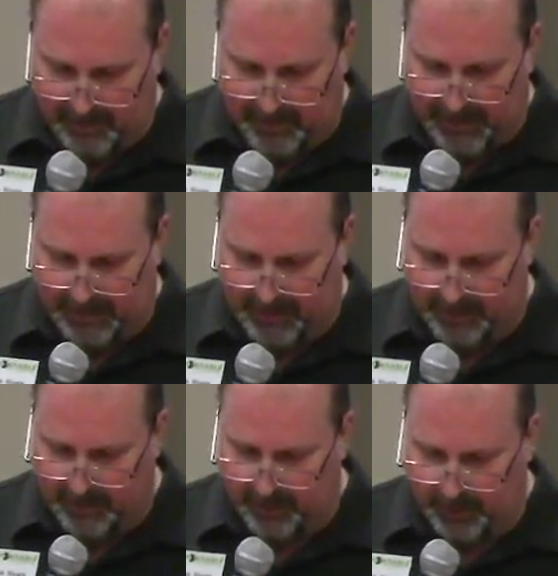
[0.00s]

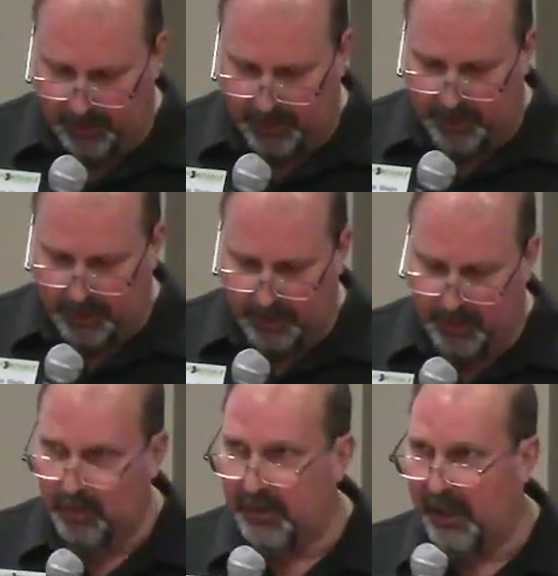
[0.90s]
But Goodyear
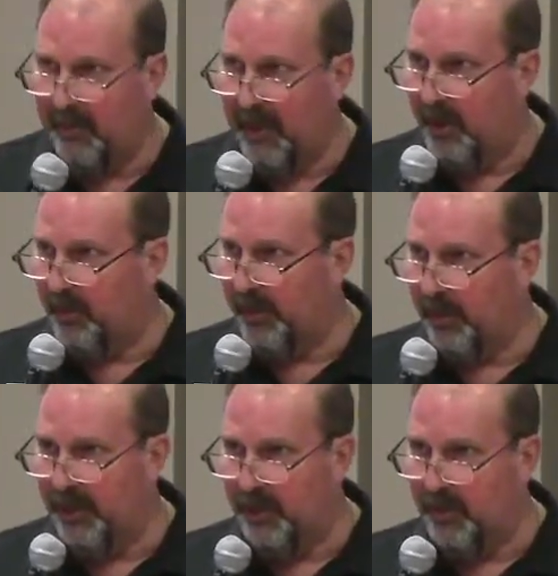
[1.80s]
soon came out with
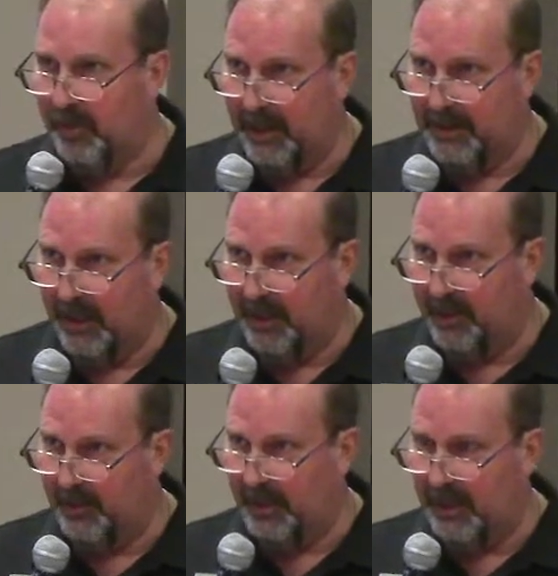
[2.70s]
radial ply
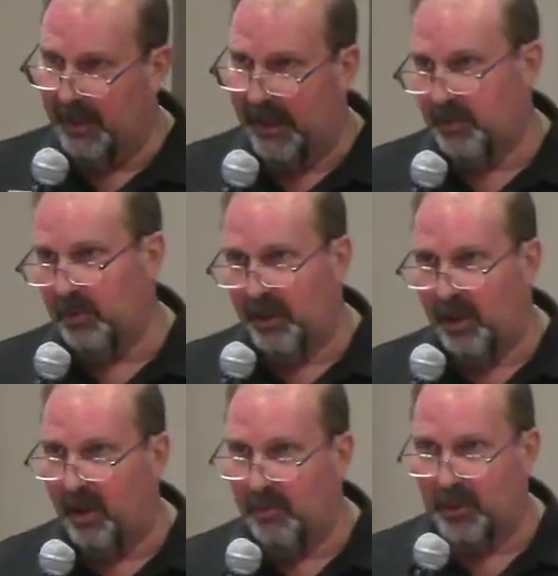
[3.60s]
tires, and that's what
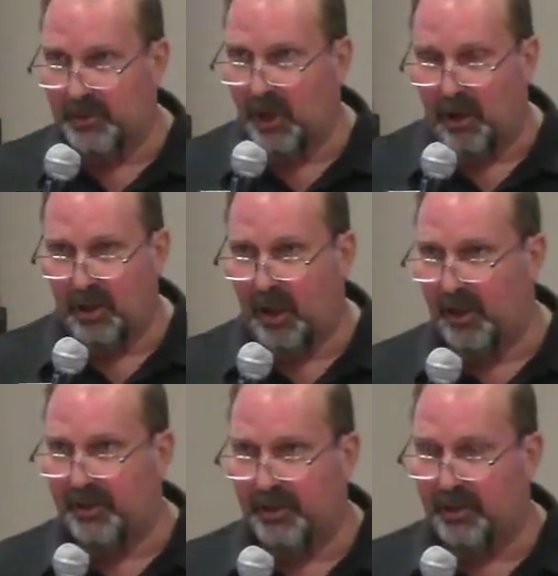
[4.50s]
almost all
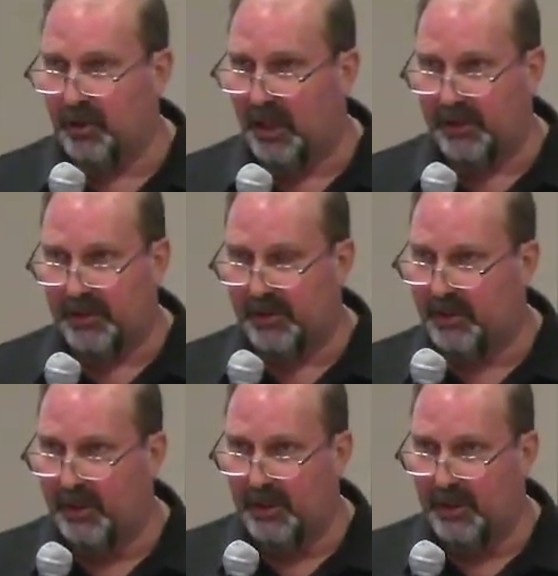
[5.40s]
cars, trucks,